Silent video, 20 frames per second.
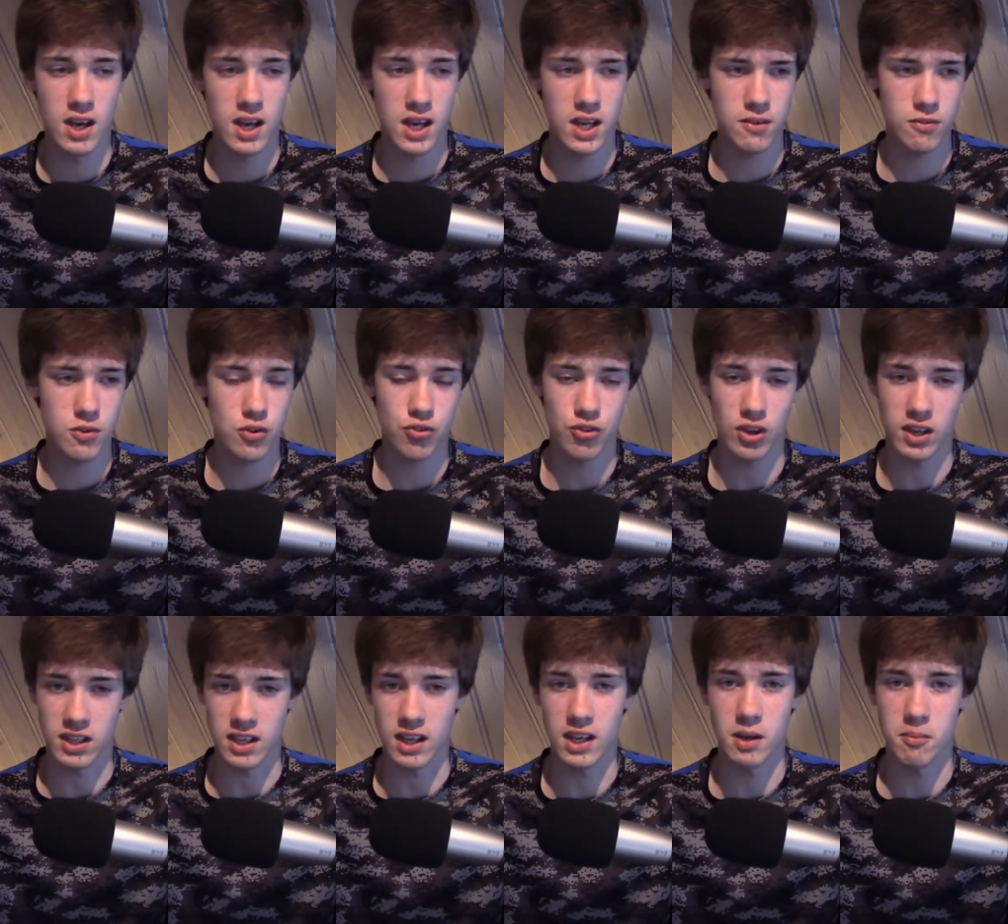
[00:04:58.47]
and if you say
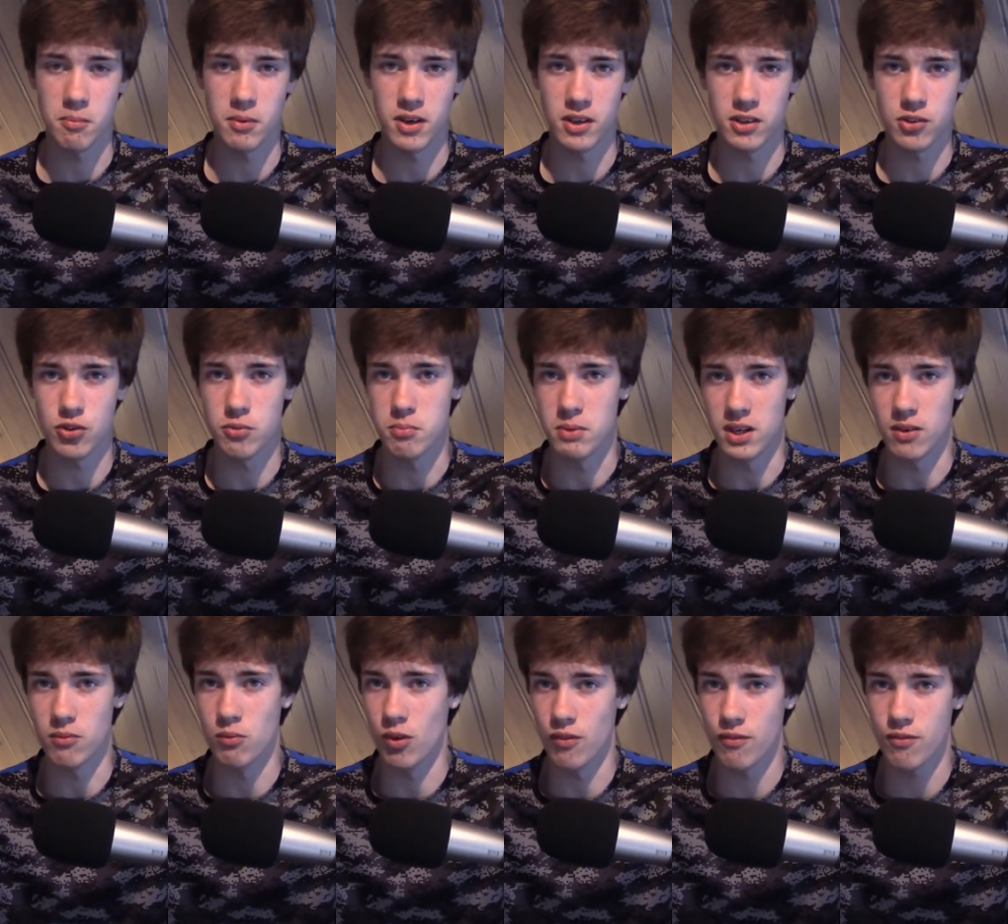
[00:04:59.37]
gigabyte, you
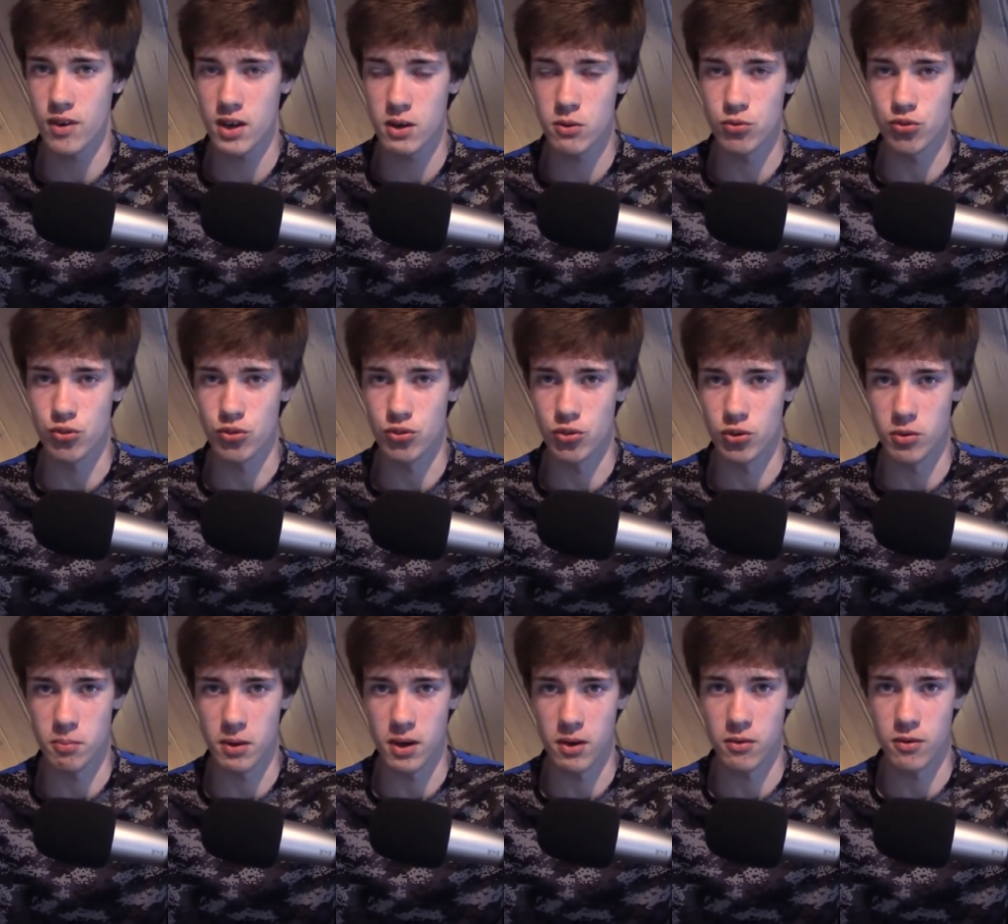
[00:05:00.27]
mean 1000 to the
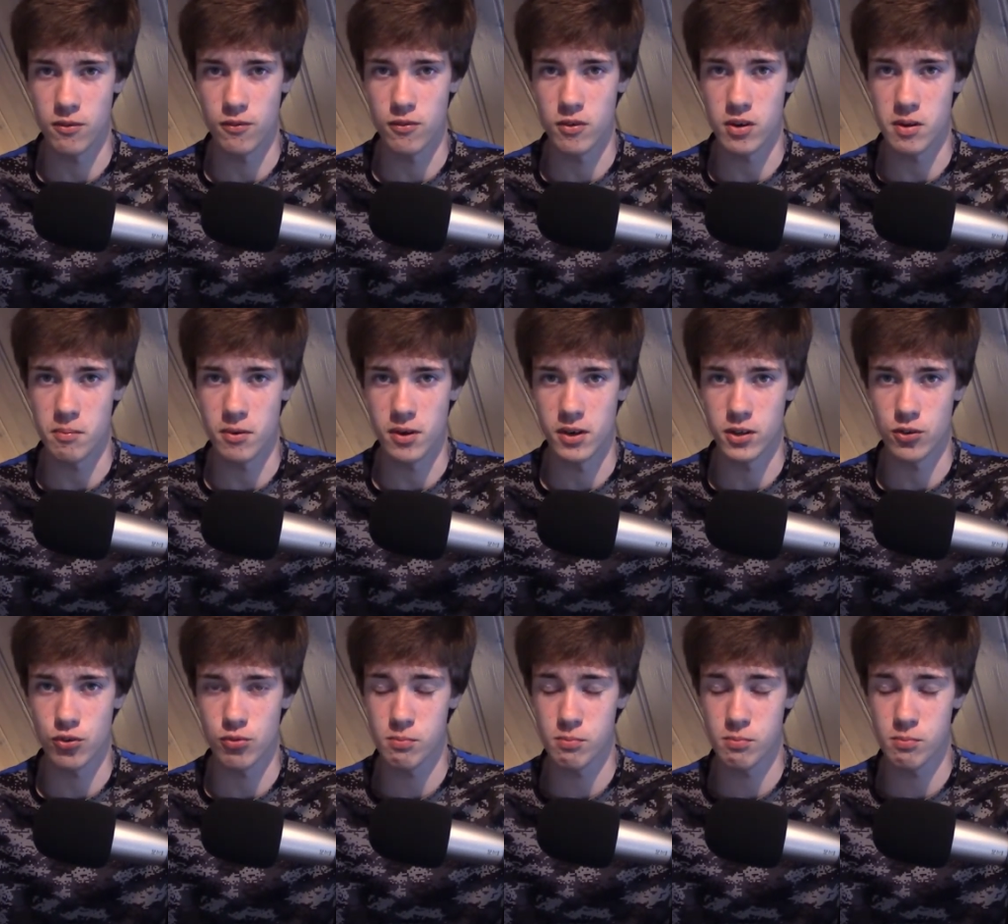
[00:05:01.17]
power of 3 bytes.